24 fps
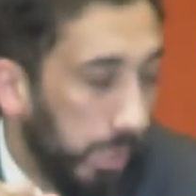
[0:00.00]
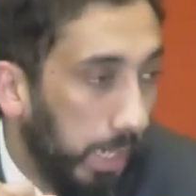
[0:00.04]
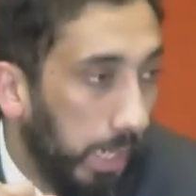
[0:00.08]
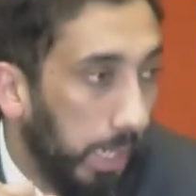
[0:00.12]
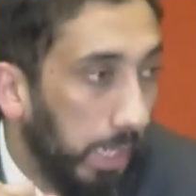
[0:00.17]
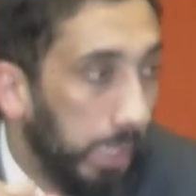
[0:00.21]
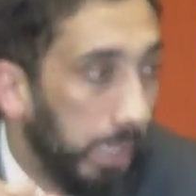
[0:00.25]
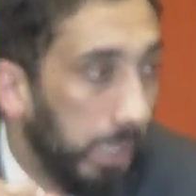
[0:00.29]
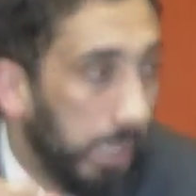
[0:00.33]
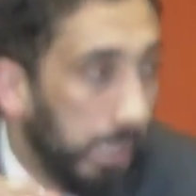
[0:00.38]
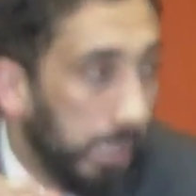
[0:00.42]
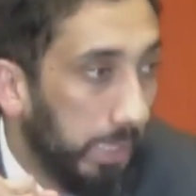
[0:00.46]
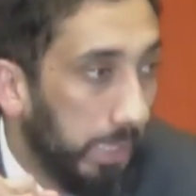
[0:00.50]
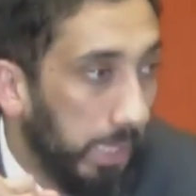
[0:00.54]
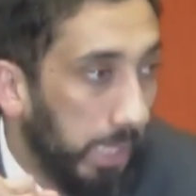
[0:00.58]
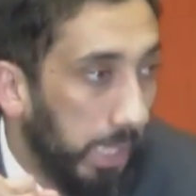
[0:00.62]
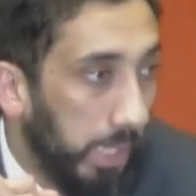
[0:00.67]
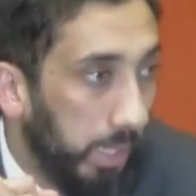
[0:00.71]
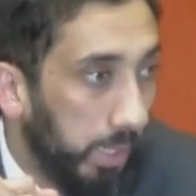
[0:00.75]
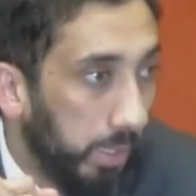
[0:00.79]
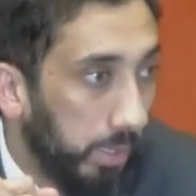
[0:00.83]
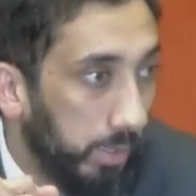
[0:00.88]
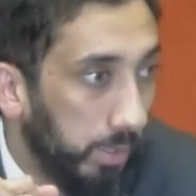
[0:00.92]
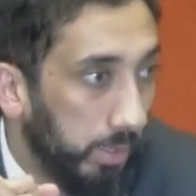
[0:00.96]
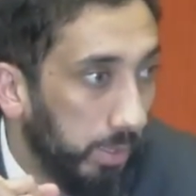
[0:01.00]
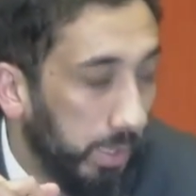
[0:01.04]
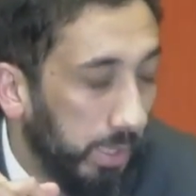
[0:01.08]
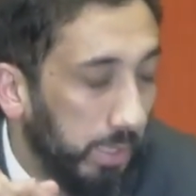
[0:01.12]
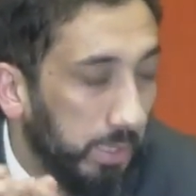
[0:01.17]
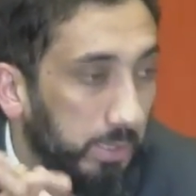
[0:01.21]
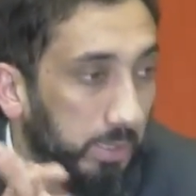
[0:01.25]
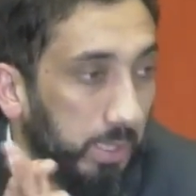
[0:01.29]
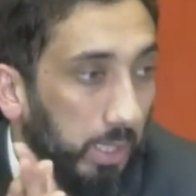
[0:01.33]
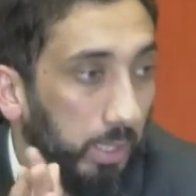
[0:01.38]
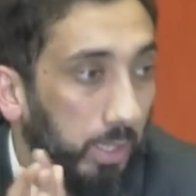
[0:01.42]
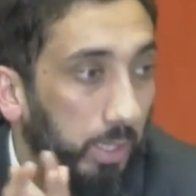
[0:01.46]
Al-qatla
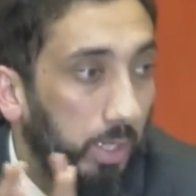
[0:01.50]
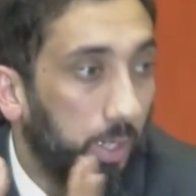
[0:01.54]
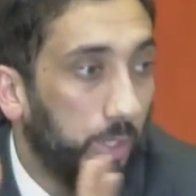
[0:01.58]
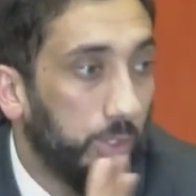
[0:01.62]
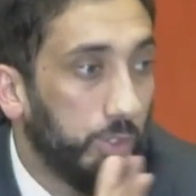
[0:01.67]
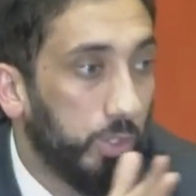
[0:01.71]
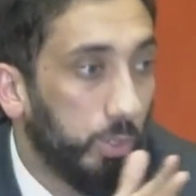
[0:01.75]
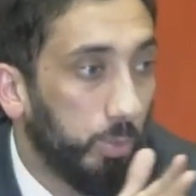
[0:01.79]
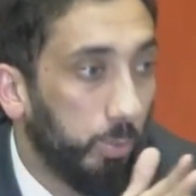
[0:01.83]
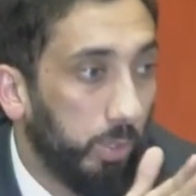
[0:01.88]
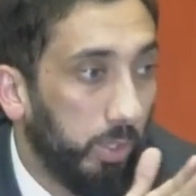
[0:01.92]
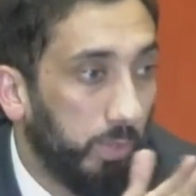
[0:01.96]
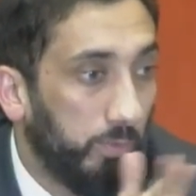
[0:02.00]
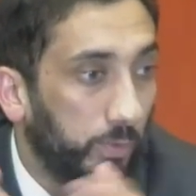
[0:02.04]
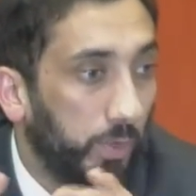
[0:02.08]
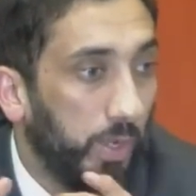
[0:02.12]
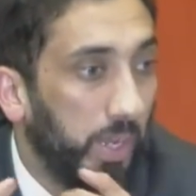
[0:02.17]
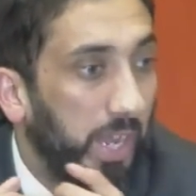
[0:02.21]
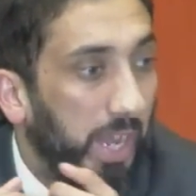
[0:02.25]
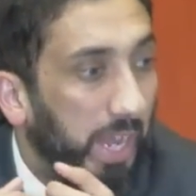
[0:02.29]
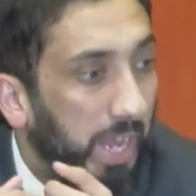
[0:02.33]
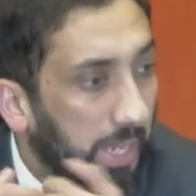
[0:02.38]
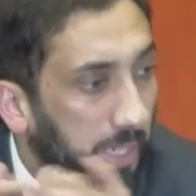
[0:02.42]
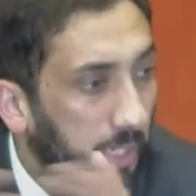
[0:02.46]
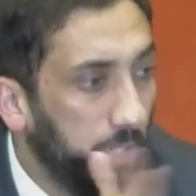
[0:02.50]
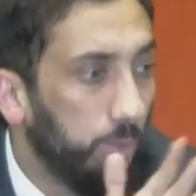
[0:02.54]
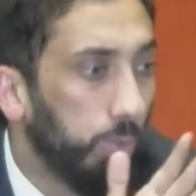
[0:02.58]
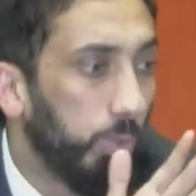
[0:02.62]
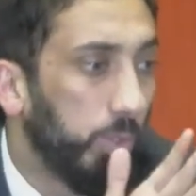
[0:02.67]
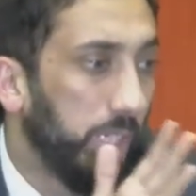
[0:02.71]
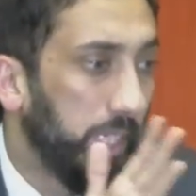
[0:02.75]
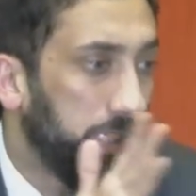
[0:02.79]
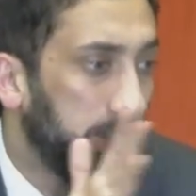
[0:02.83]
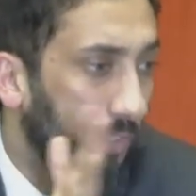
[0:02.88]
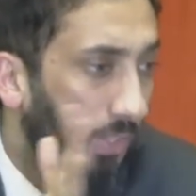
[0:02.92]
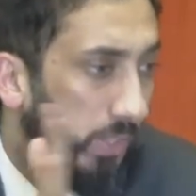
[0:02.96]
is the larger word for any who
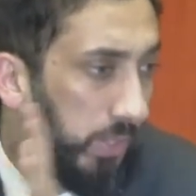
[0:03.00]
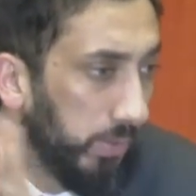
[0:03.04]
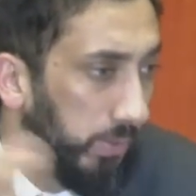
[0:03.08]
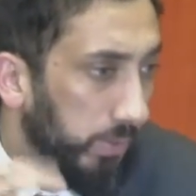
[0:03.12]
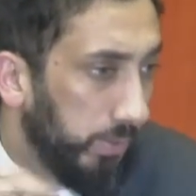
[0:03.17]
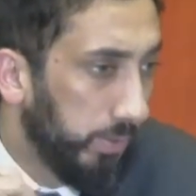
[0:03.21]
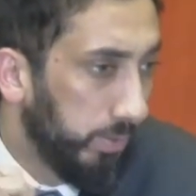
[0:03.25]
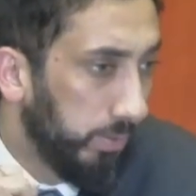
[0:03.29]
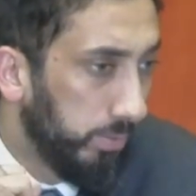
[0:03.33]
gets killed.